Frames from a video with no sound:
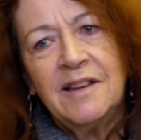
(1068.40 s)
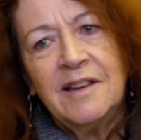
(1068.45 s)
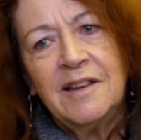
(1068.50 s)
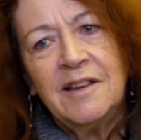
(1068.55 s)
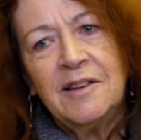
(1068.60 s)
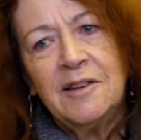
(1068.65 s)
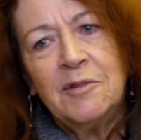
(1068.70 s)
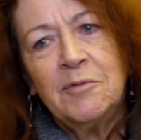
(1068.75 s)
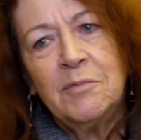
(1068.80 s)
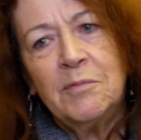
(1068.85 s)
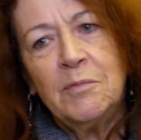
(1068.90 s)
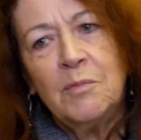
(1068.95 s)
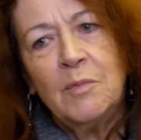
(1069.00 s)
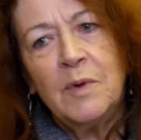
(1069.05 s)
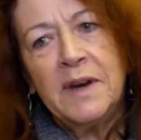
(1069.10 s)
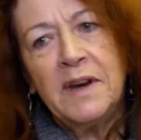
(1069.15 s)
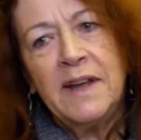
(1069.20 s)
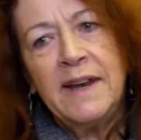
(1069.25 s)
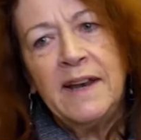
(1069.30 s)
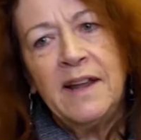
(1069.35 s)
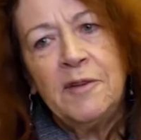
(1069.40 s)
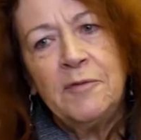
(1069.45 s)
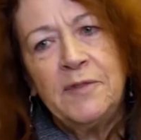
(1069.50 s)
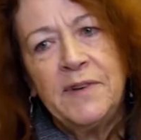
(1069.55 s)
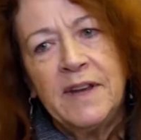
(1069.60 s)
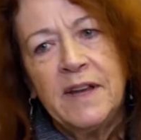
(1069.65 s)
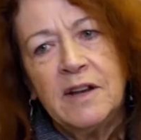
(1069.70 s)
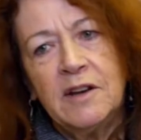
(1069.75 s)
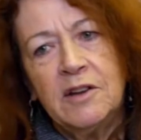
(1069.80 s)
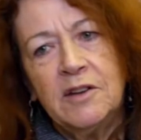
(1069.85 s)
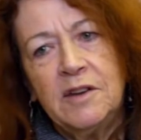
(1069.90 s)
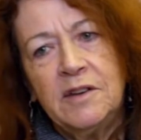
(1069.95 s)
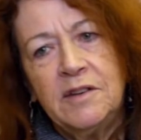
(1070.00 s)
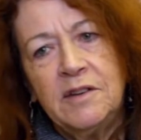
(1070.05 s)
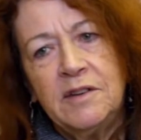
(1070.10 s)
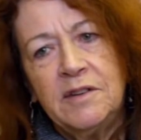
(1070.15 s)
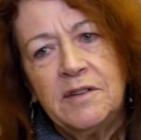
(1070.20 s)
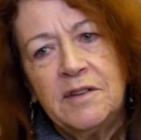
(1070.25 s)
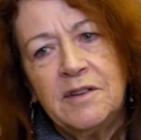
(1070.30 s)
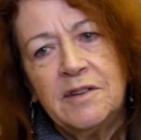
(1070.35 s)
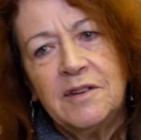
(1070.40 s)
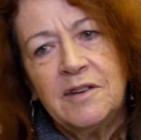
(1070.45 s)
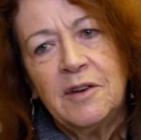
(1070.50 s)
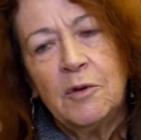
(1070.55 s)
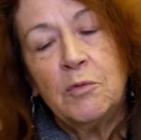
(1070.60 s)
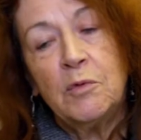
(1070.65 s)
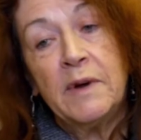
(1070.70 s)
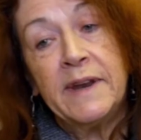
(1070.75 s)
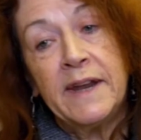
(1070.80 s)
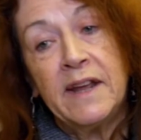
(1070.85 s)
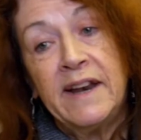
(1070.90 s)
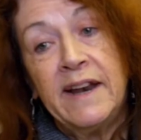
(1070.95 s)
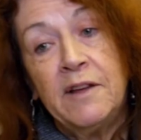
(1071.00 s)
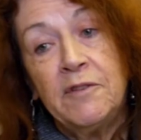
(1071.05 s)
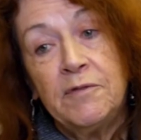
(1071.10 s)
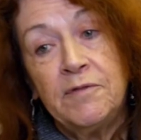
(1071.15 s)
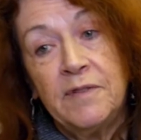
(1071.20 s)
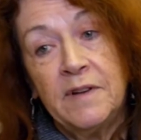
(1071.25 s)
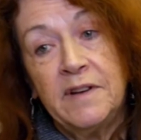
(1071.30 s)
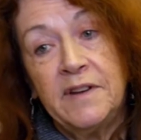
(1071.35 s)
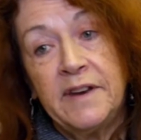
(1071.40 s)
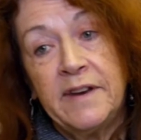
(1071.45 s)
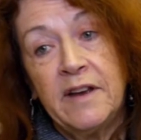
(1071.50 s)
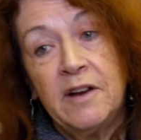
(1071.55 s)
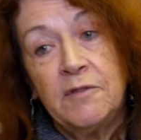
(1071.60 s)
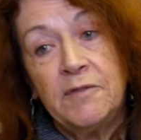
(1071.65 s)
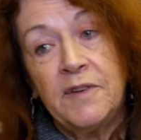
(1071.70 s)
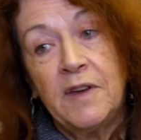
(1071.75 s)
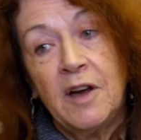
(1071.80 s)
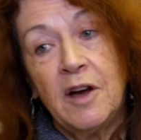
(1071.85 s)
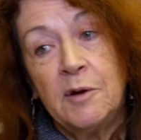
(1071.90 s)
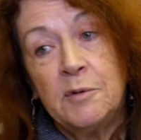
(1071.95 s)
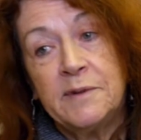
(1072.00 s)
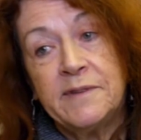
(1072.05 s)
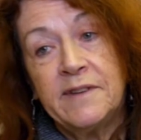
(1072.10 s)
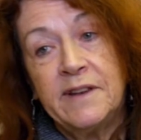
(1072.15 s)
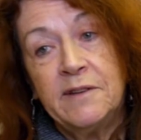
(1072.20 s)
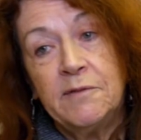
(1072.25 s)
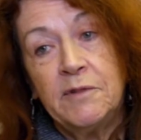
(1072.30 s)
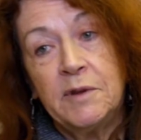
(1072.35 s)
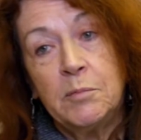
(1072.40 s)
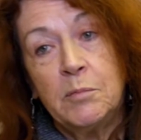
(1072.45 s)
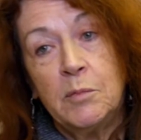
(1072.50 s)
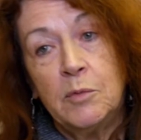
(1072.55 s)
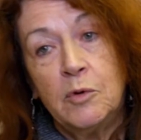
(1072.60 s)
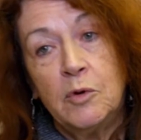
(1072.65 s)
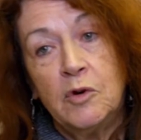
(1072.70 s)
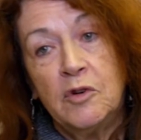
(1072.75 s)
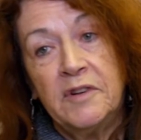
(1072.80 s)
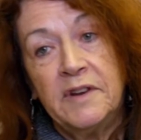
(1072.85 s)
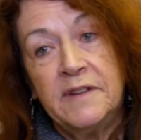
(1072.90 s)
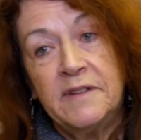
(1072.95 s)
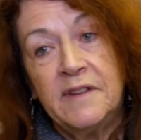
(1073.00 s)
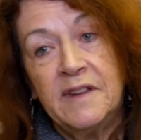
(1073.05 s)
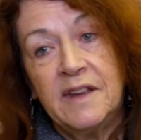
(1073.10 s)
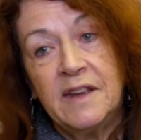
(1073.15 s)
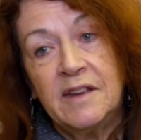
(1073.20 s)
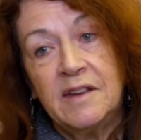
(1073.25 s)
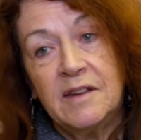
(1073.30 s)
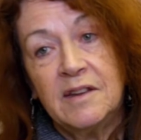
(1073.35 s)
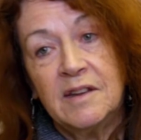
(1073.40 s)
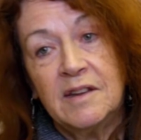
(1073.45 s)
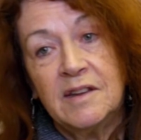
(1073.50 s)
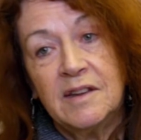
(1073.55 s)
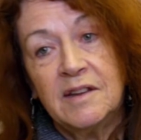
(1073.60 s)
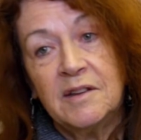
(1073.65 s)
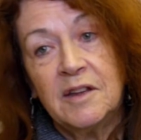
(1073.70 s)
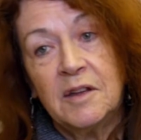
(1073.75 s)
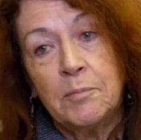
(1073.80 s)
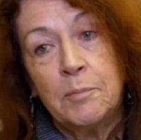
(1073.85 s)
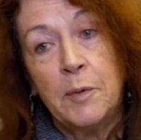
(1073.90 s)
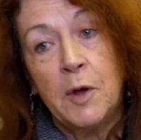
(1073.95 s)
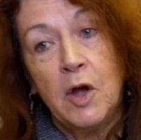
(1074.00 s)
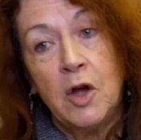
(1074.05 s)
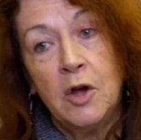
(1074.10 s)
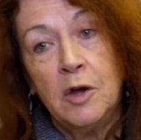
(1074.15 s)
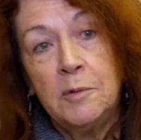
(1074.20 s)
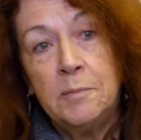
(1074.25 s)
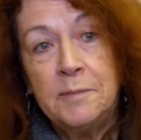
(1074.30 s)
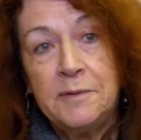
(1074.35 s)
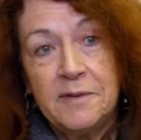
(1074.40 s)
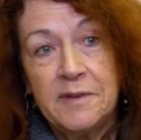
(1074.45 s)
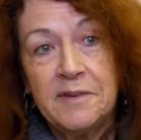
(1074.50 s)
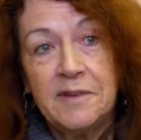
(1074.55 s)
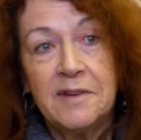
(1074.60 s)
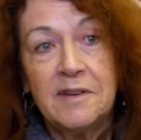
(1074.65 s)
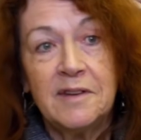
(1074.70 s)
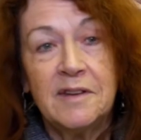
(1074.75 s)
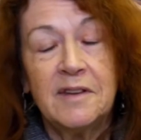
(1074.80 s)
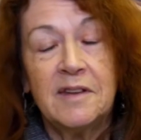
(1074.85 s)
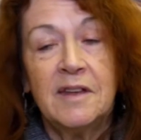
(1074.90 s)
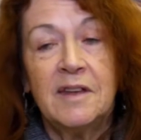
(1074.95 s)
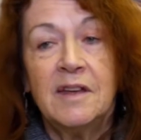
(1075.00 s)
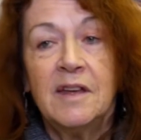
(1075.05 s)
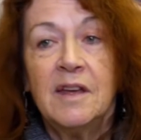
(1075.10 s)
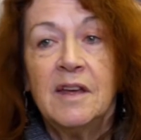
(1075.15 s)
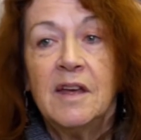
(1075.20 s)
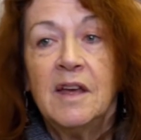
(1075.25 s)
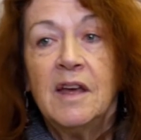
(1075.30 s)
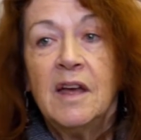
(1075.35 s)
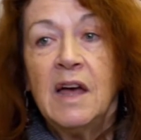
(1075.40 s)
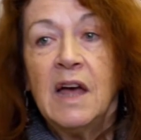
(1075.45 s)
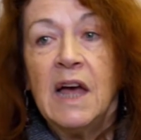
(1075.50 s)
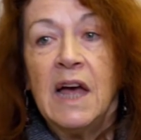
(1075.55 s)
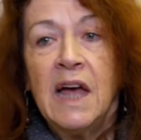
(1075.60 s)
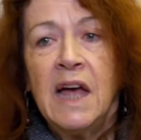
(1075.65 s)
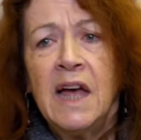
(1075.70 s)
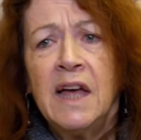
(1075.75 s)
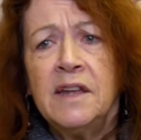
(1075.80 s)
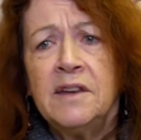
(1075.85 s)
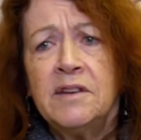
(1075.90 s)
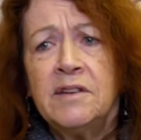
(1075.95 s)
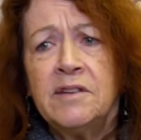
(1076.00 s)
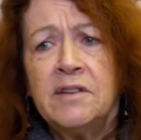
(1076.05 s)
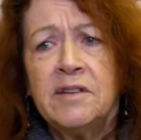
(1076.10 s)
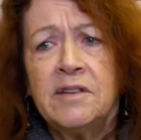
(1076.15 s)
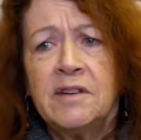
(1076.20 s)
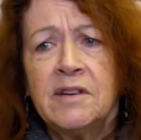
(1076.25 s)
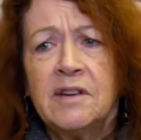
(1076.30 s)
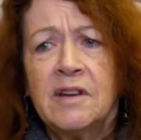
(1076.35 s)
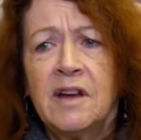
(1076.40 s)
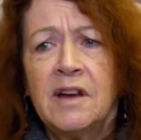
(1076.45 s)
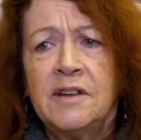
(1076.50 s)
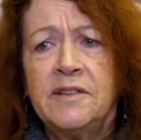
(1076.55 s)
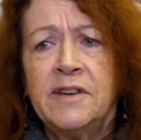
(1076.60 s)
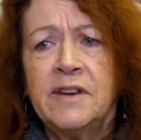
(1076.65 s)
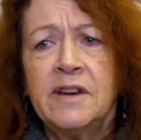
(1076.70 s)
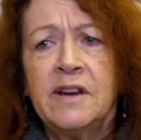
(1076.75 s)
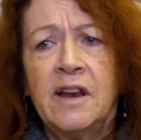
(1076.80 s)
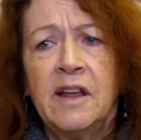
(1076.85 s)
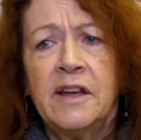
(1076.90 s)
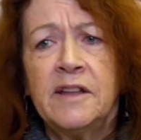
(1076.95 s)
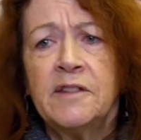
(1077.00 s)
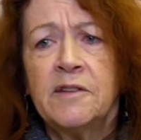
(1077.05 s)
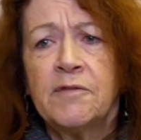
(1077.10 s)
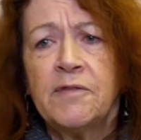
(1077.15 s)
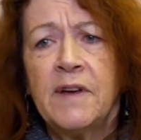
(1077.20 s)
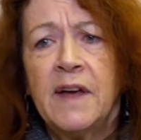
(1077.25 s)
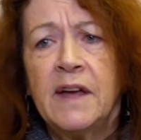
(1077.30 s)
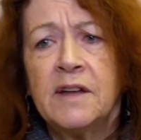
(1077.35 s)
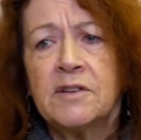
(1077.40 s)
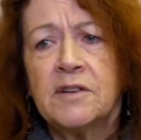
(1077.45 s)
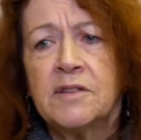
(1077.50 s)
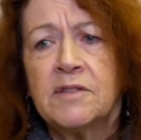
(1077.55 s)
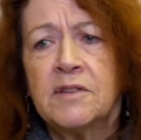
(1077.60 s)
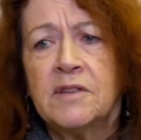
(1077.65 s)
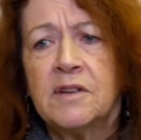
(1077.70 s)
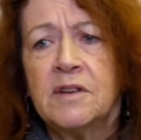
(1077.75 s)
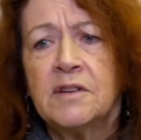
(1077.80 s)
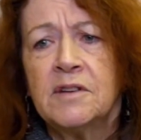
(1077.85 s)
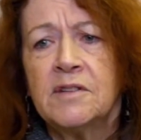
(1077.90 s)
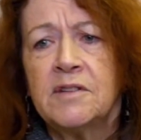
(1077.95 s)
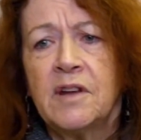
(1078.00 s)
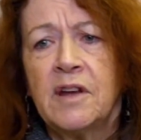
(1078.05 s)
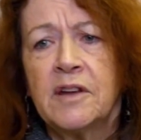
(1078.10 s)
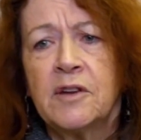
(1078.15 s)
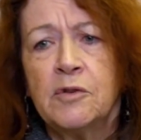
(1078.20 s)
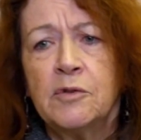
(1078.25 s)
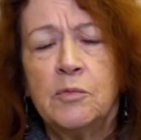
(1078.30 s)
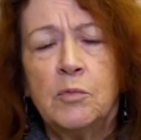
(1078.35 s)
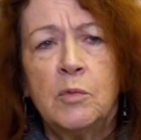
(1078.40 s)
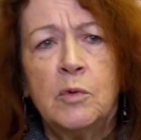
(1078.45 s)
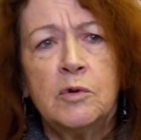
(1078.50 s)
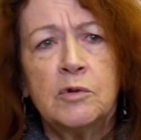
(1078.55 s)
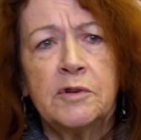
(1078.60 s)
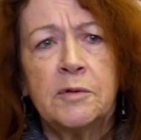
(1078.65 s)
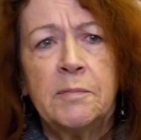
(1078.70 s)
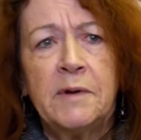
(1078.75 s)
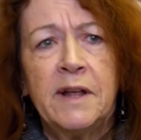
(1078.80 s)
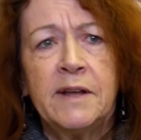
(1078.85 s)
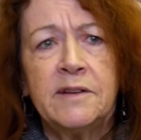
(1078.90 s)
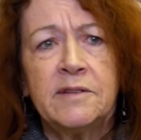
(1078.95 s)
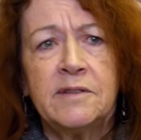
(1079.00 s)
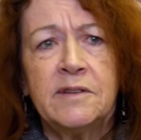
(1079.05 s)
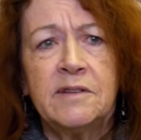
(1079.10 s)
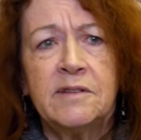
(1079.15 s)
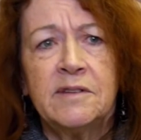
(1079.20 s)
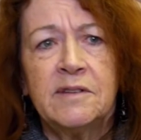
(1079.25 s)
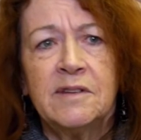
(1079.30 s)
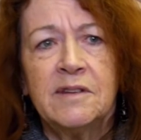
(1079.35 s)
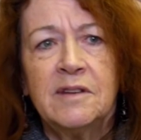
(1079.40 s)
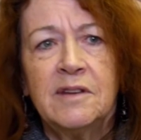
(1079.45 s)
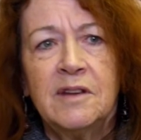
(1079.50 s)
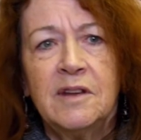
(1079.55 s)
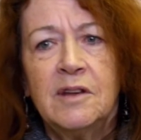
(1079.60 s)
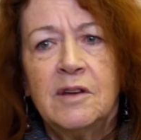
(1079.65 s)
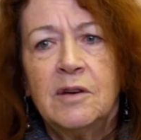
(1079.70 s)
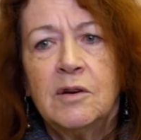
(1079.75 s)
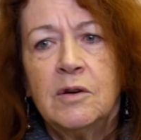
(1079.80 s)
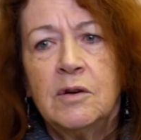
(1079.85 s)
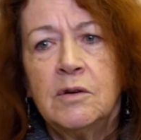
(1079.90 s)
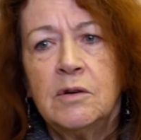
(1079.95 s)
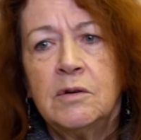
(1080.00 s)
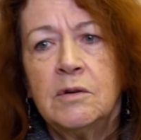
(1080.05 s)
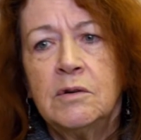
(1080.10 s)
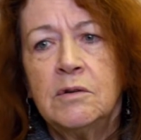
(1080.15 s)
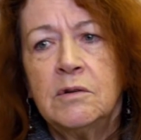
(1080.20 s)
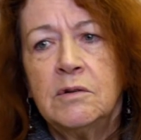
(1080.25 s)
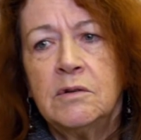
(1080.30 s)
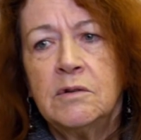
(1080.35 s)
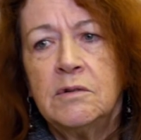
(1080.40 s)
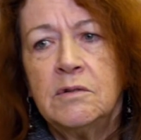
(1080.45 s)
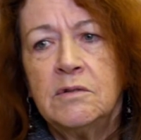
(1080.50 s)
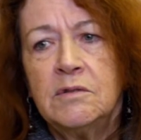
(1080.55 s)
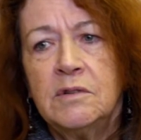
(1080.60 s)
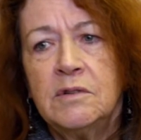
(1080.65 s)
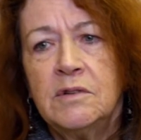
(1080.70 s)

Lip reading: When I left England, or when I left Philadelphia, I was living more in the burbs, and I didn't like the fact that I couldn't walk to places or